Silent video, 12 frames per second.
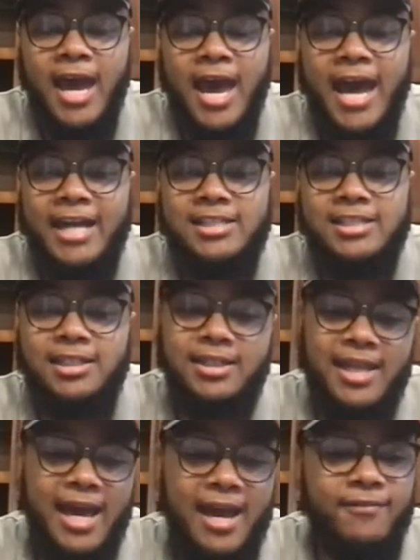actually
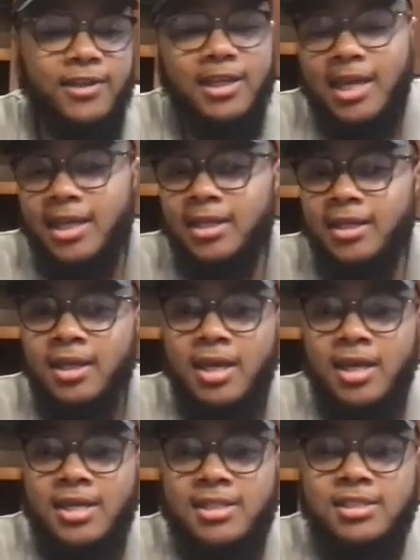navigate
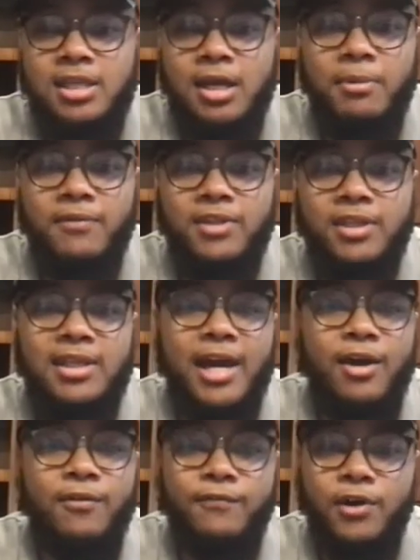some of the
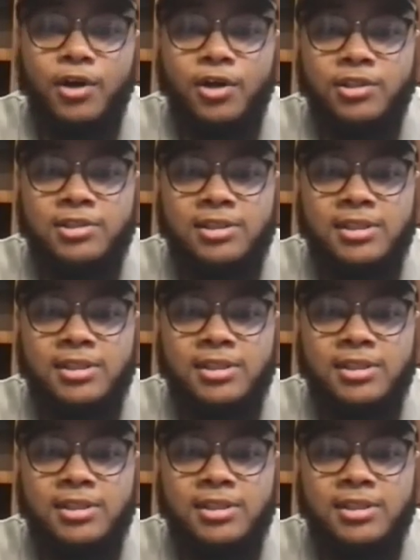downfalls